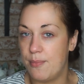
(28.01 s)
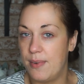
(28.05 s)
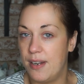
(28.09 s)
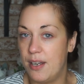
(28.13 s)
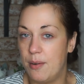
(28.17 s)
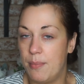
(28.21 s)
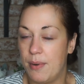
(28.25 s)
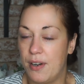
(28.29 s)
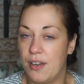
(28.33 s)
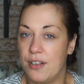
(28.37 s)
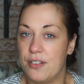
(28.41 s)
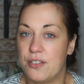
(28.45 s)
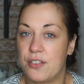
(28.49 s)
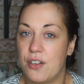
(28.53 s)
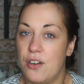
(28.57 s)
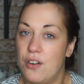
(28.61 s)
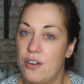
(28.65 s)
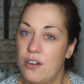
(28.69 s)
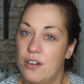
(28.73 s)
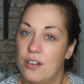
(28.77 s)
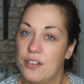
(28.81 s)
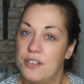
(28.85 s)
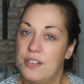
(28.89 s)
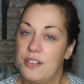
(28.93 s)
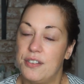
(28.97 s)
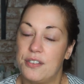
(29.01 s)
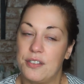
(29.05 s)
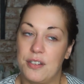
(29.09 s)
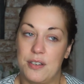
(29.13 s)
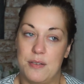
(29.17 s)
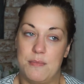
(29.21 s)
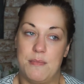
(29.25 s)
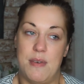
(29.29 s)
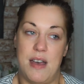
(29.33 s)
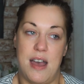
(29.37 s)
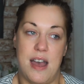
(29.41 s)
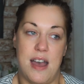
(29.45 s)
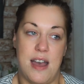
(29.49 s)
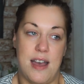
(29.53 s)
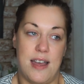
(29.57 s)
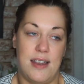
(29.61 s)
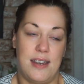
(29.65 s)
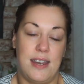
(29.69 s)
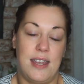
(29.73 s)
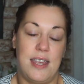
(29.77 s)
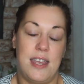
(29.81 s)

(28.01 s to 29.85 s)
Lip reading: my little boy's got autism and